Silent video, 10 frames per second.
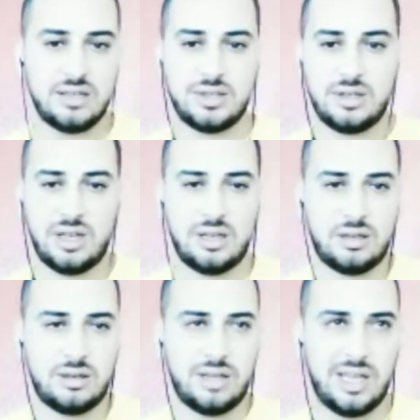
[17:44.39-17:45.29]
in
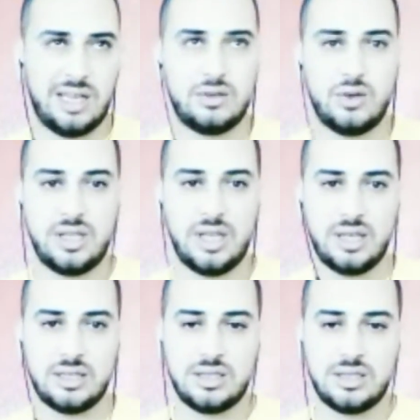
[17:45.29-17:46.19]
like 30
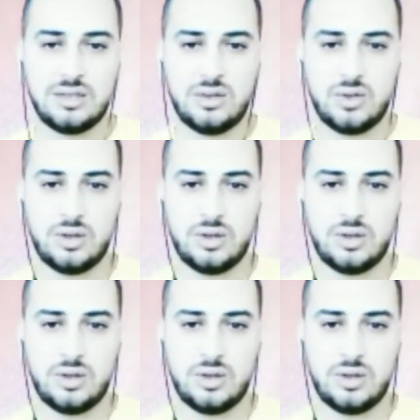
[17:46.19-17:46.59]
days or so.